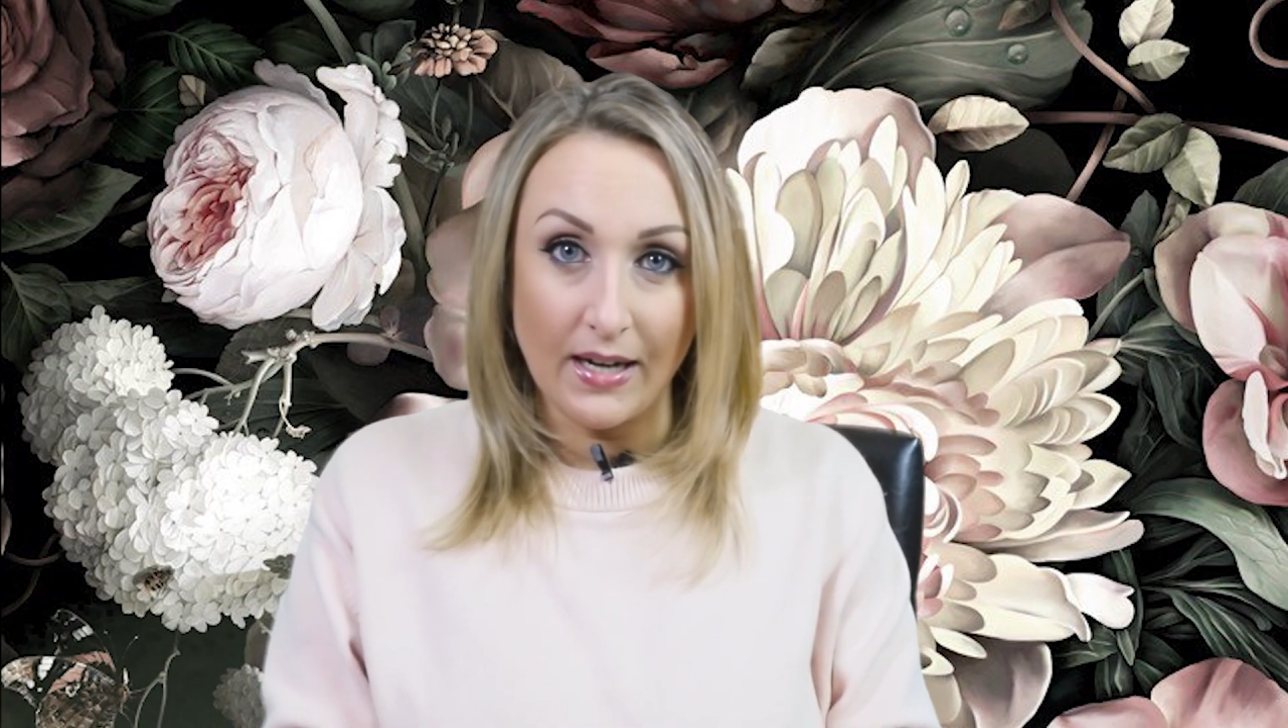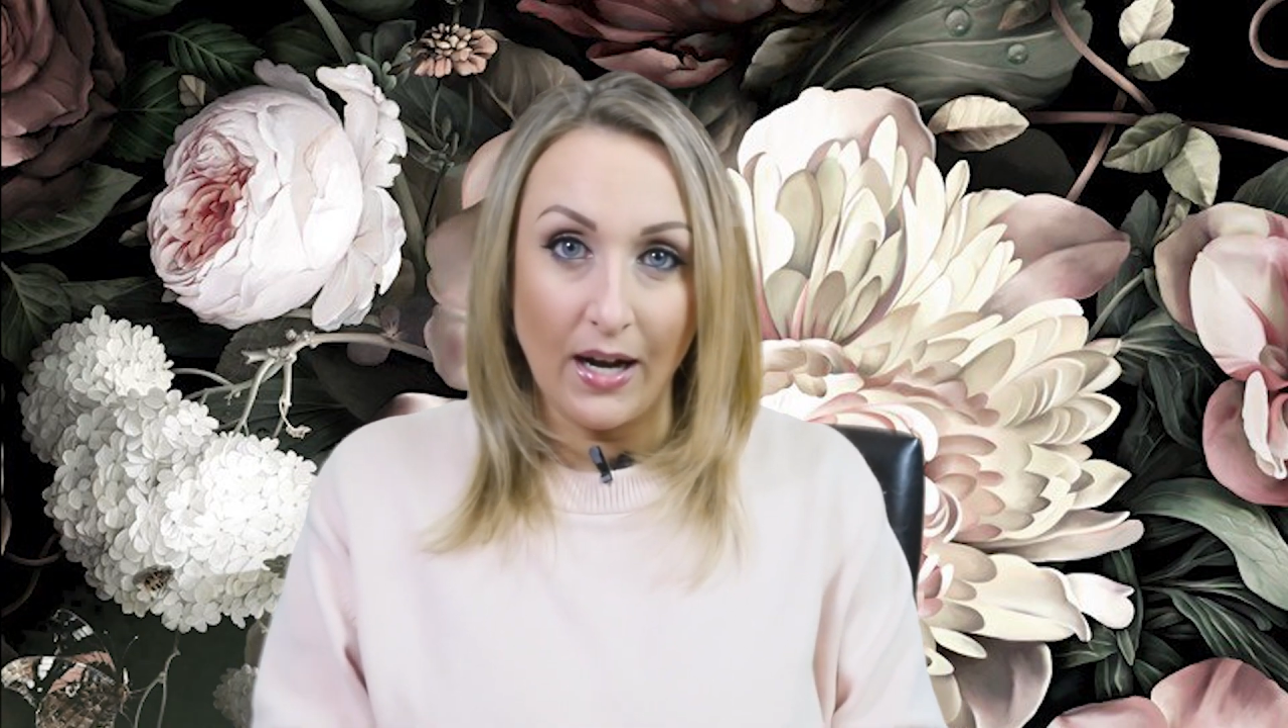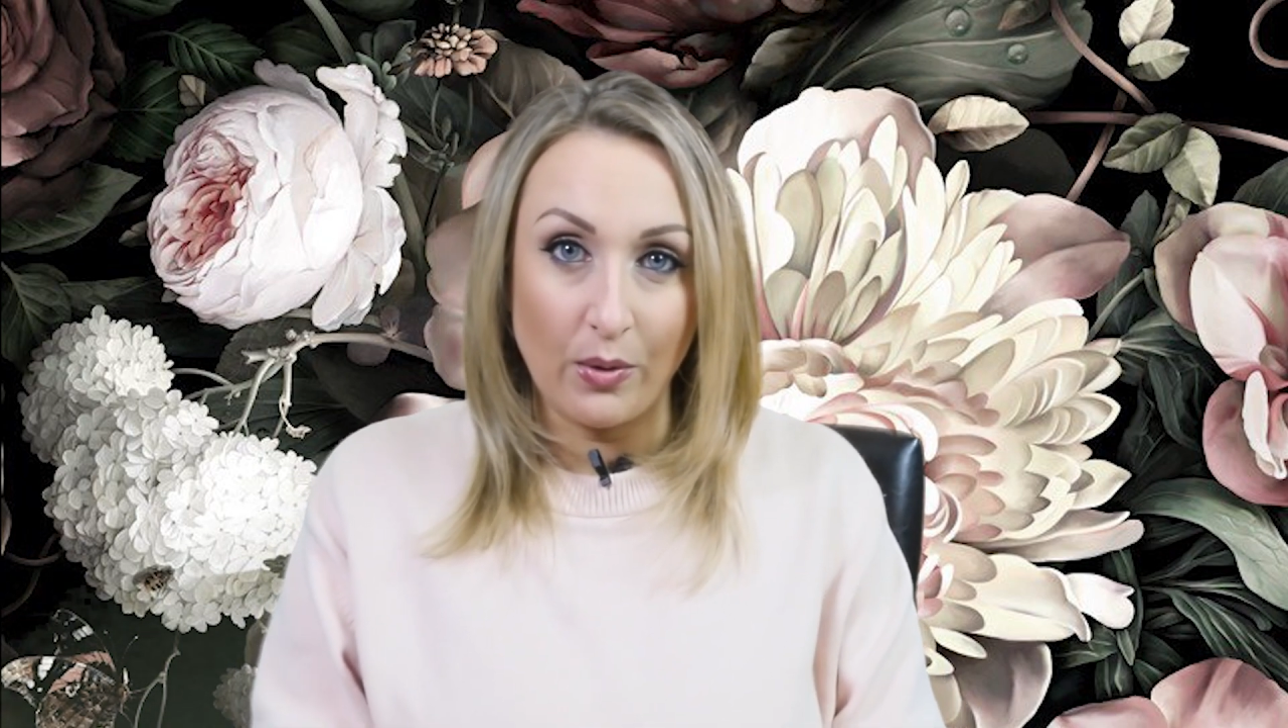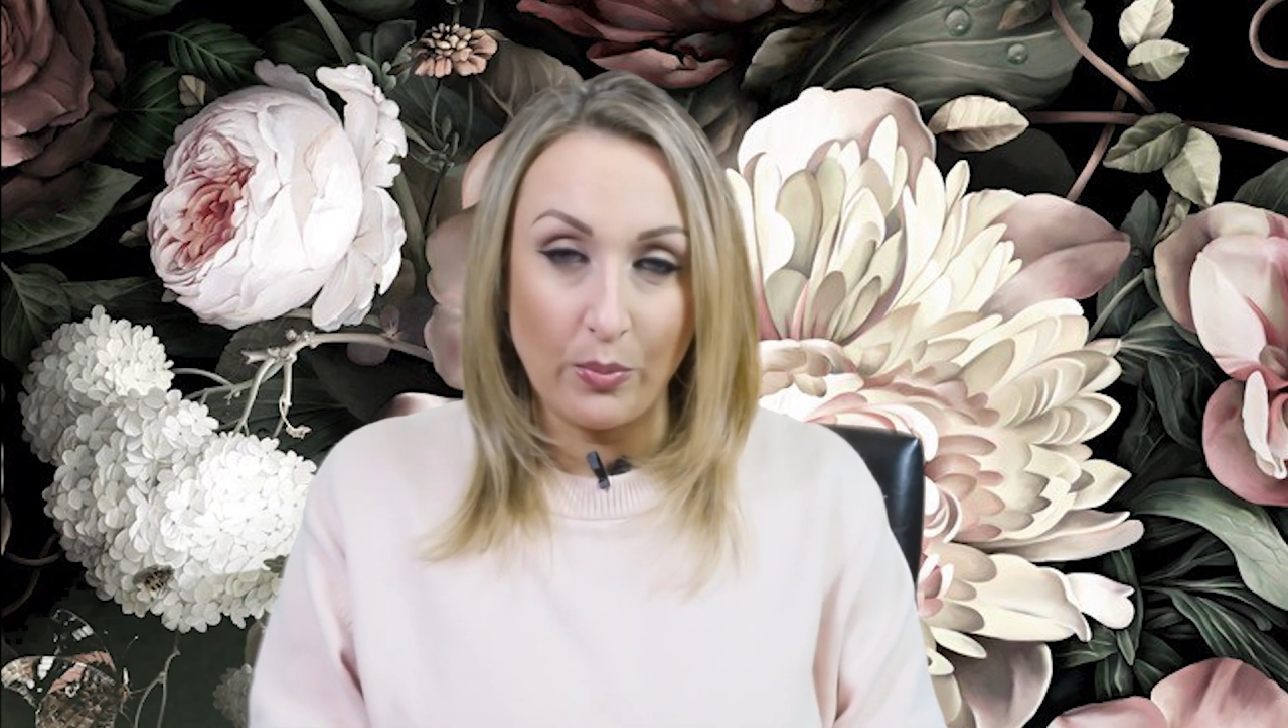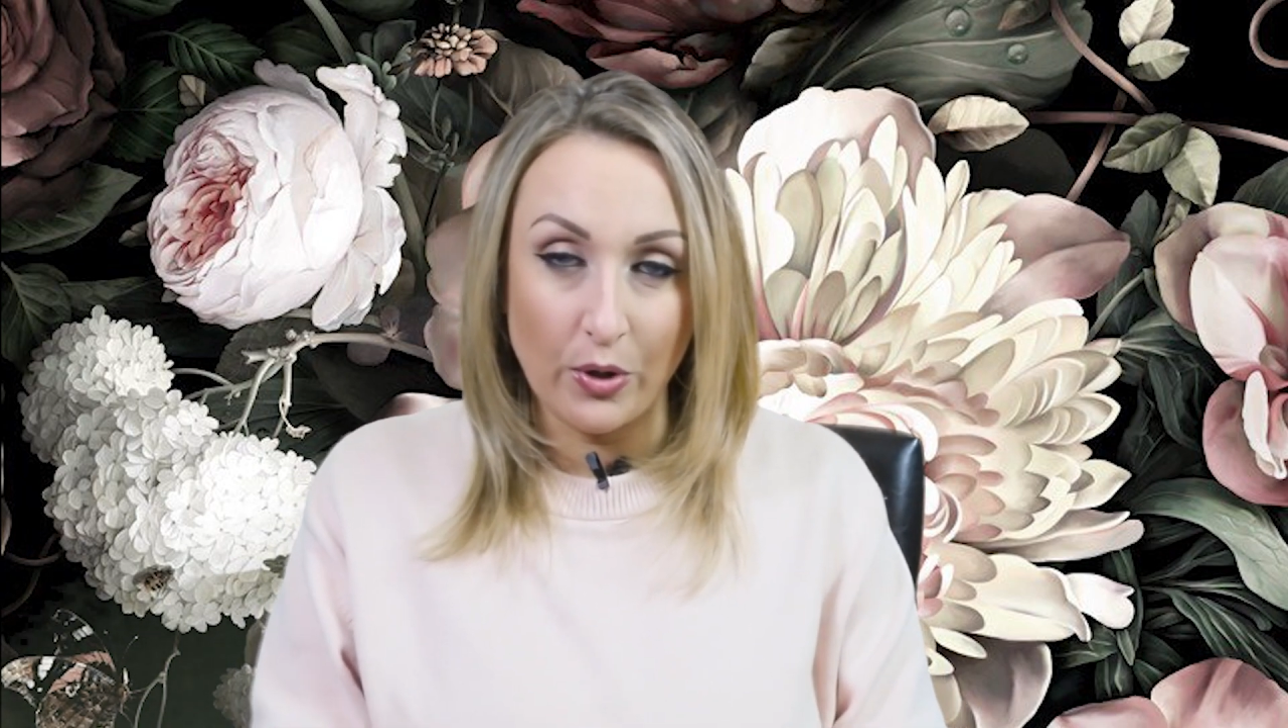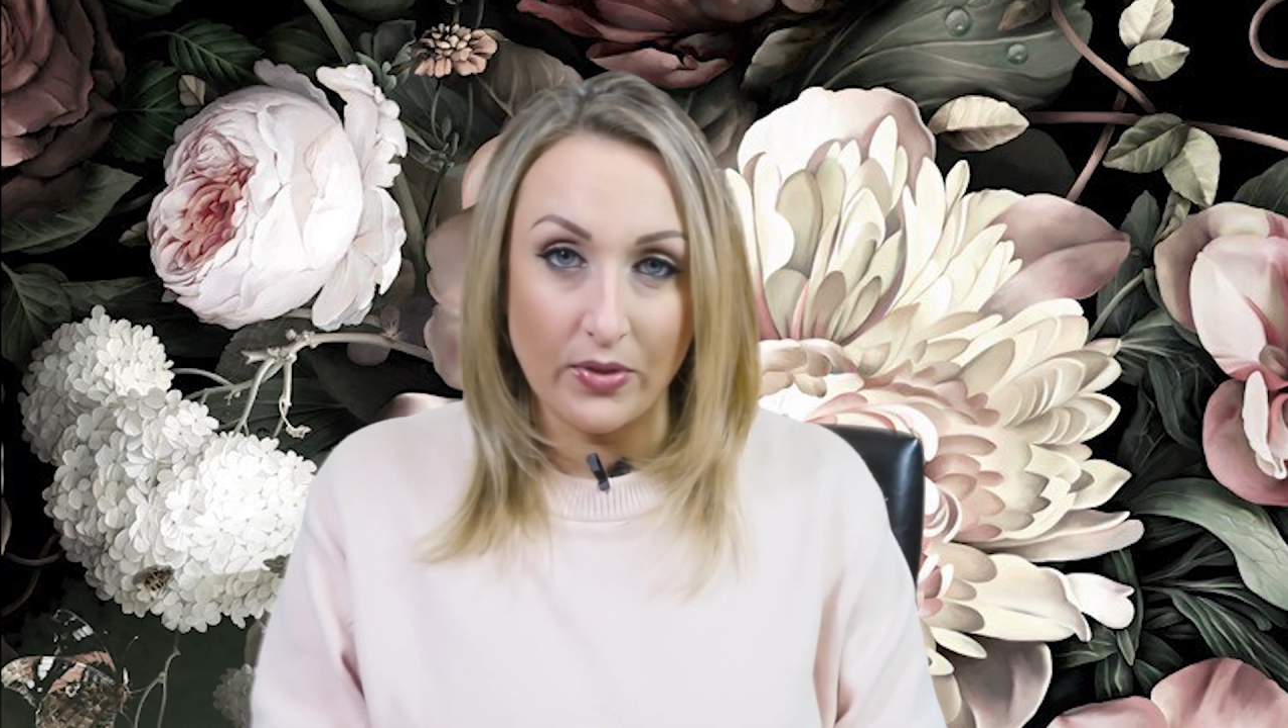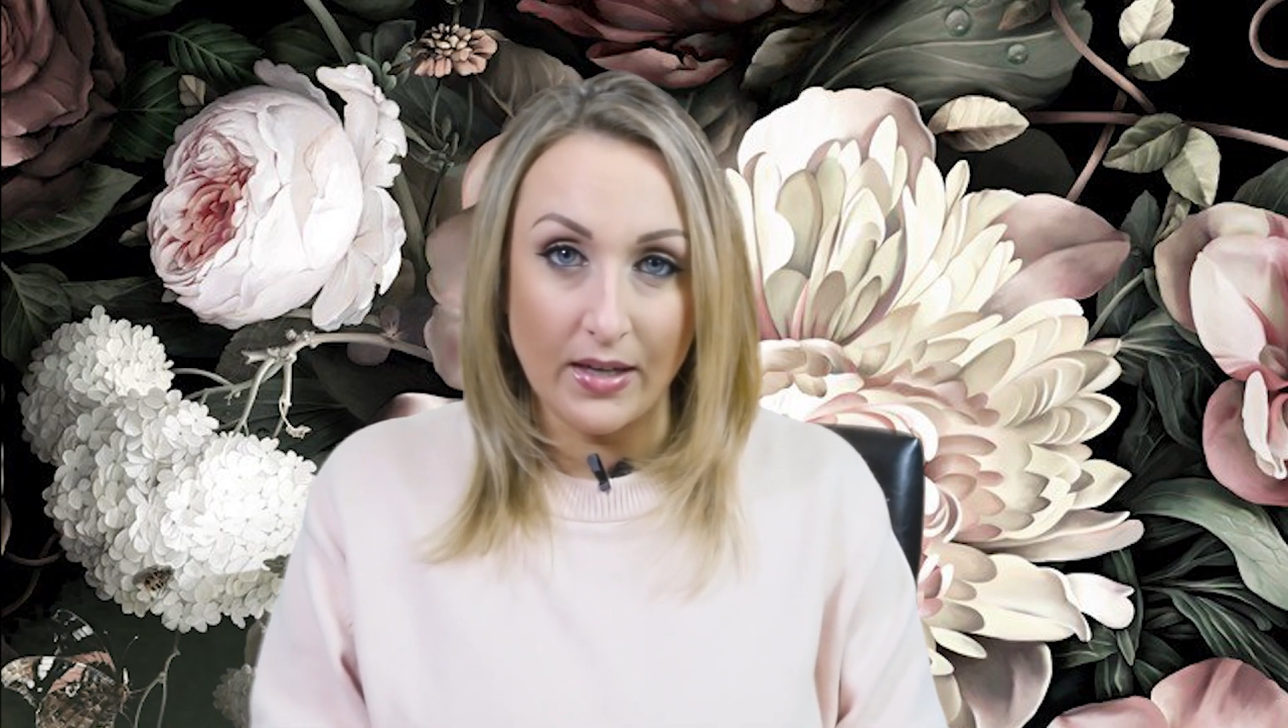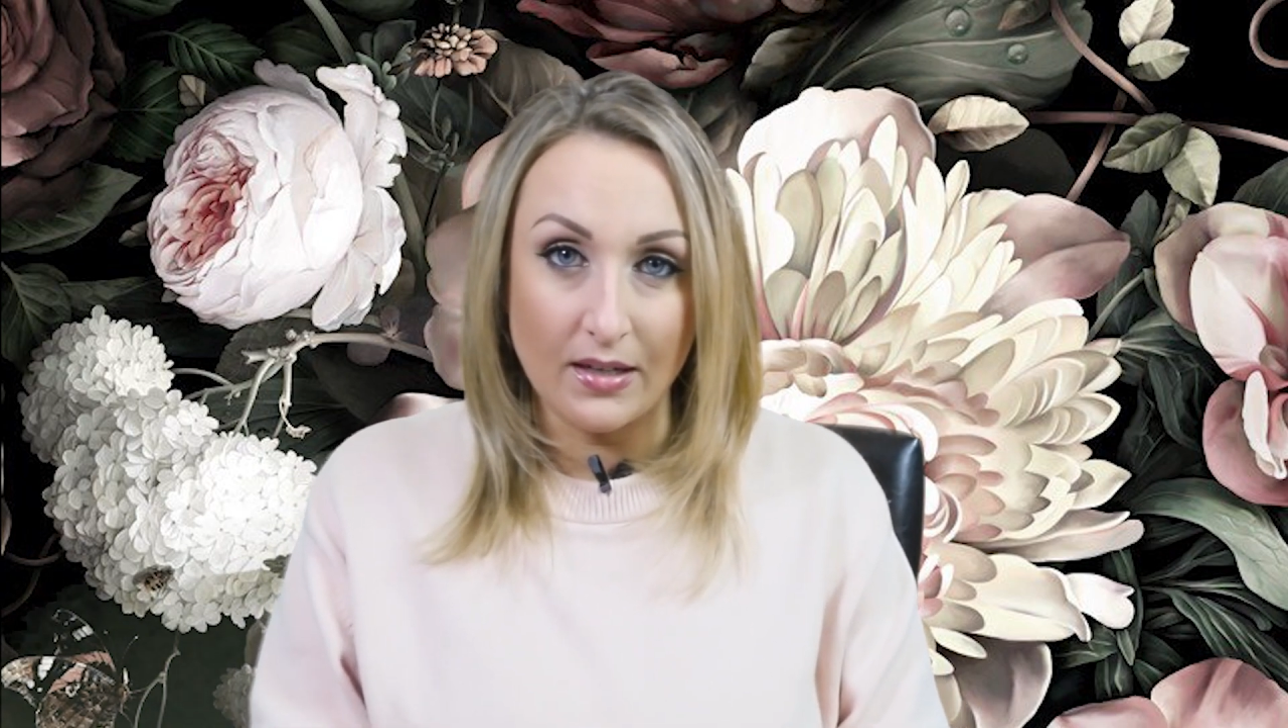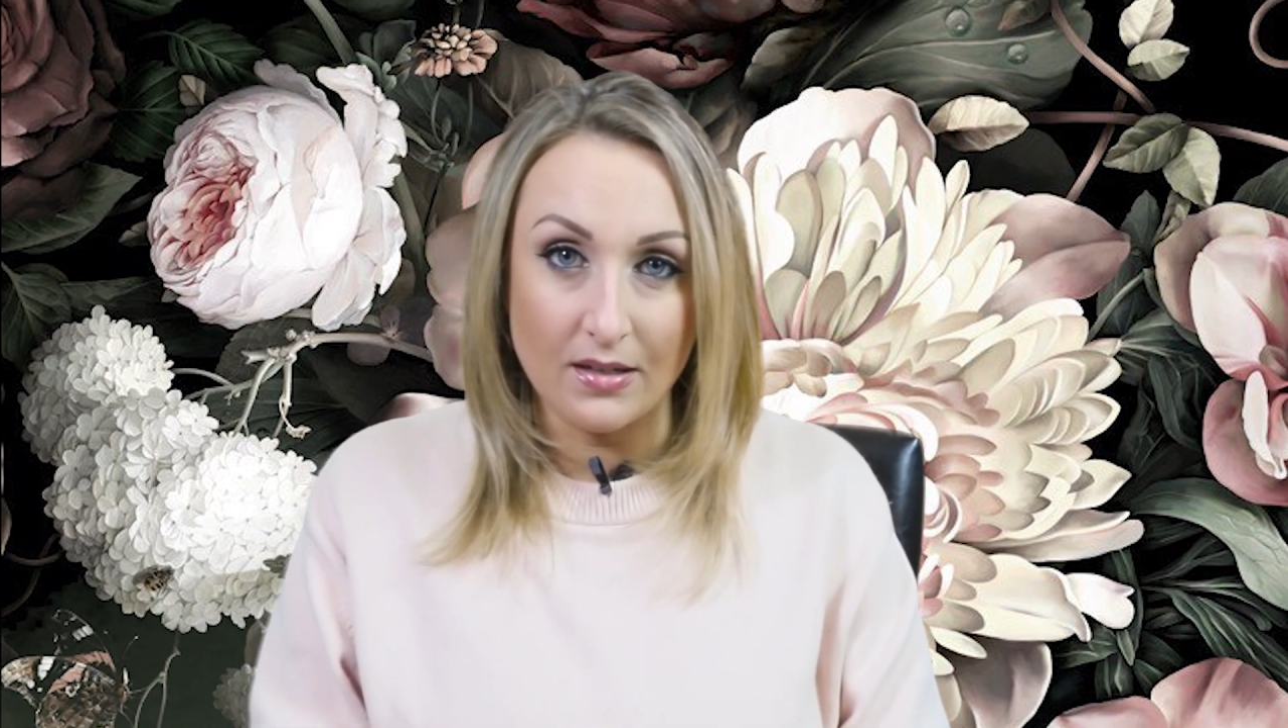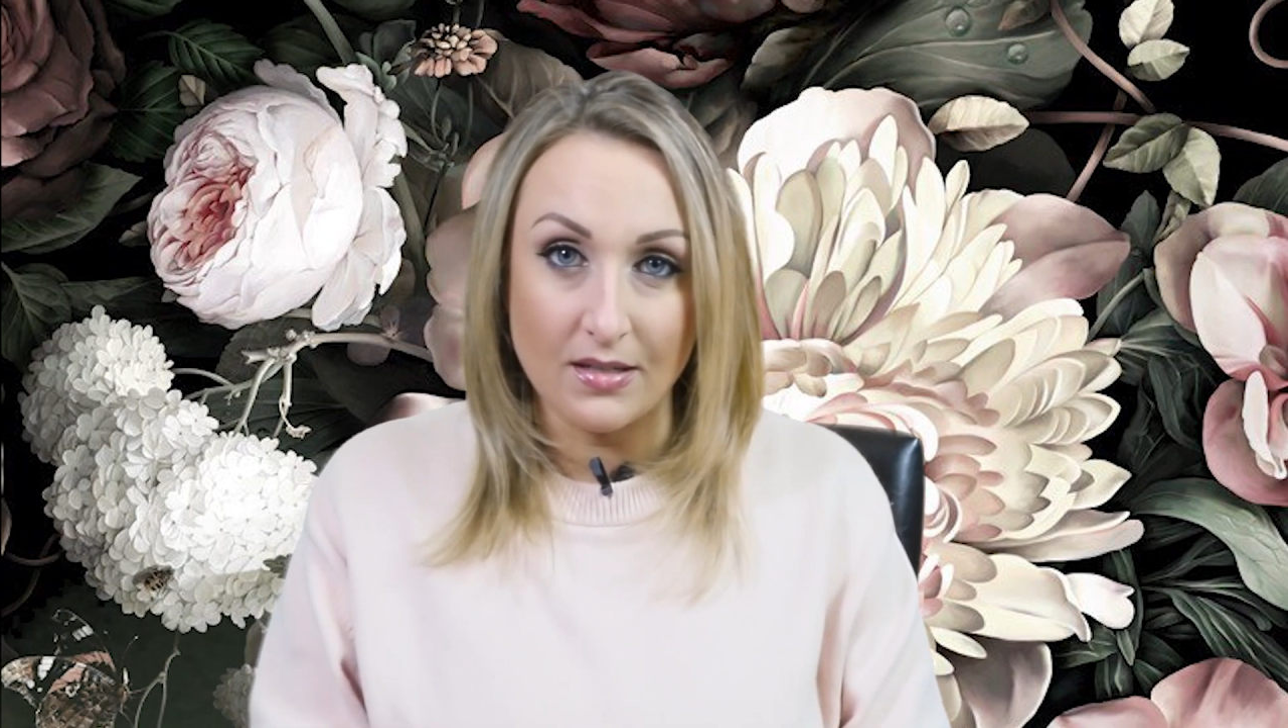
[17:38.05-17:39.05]
and how important
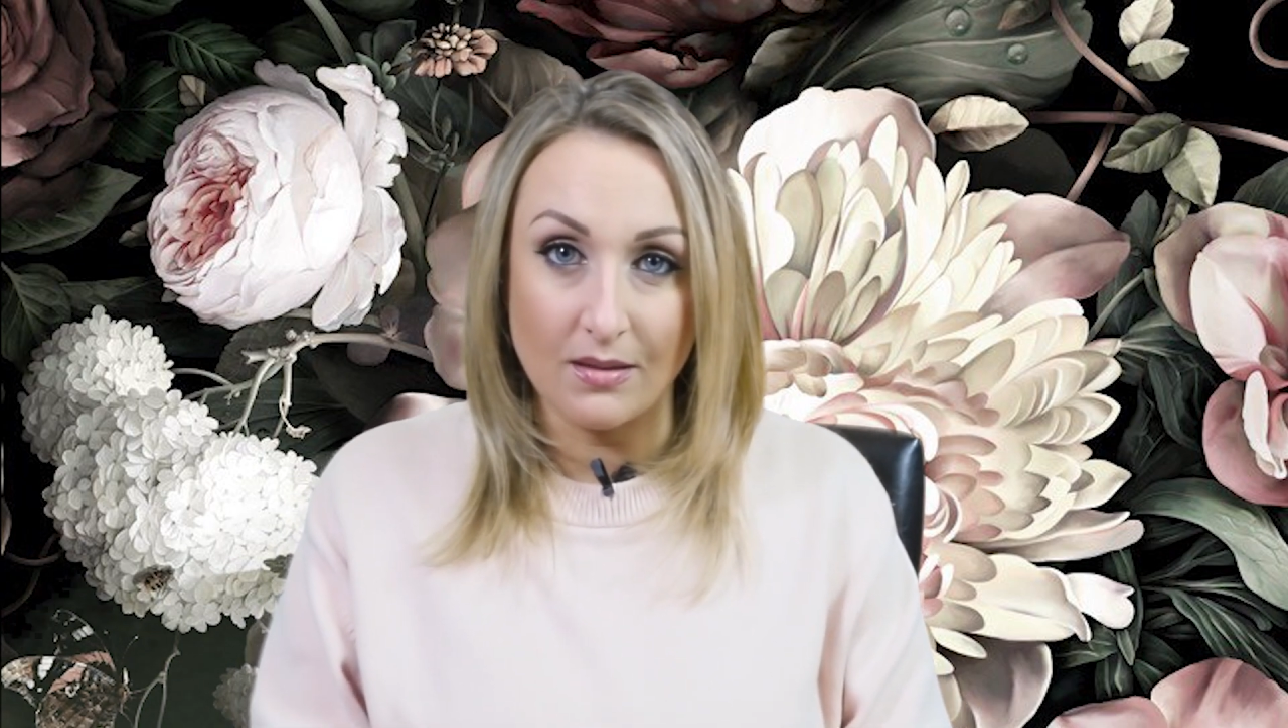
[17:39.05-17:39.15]
that is